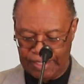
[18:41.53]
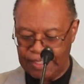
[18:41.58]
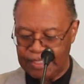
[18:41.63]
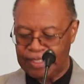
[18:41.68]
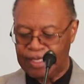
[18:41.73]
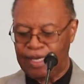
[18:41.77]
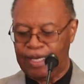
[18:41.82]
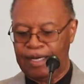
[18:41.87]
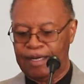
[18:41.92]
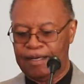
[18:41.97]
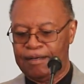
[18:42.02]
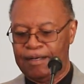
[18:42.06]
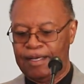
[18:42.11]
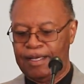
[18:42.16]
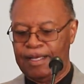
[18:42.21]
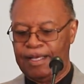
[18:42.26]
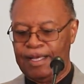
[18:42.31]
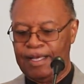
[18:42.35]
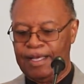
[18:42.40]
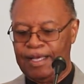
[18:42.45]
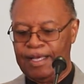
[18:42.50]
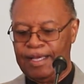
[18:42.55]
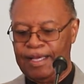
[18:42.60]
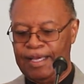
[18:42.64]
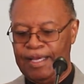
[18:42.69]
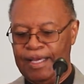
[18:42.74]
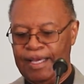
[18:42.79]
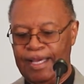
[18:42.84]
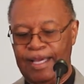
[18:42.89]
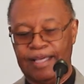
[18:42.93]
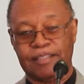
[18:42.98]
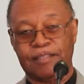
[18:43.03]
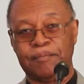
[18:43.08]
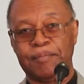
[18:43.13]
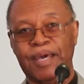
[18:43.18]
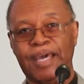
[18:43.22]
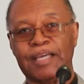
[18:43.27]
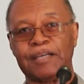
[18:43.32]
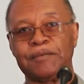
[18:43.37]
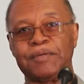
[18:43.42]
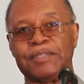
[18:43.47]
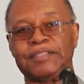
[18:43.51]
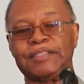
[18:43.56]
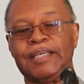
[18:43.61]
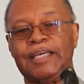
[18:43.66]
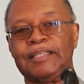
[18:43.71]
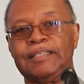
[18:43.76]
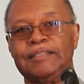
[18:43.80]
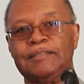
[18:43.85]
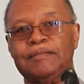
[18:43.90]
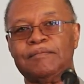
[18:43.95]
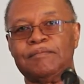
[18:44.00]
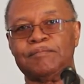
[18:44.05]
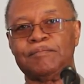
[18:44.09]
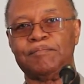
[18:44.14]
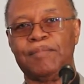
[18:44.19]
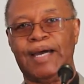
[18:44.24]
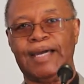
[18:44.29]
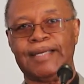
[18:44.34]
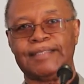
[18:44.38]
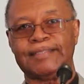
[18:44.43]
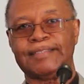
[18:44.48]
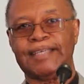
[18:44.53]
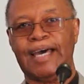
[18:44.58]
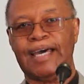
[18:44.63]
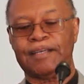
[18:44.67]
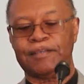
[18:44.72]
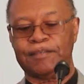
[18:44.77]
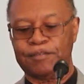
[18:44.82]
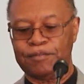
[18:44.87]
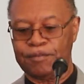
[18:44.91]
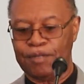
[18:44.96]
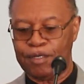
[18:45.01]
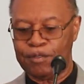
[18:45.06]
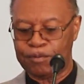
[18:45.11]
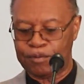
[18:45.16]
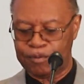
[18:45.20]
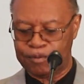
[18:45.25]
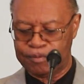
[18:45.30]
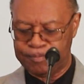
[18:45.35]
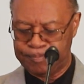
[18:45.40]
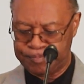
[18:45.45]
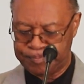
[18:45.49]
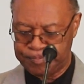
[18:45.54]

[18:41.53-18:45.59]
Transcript: Now, as the beggar was sitting by the side of the road,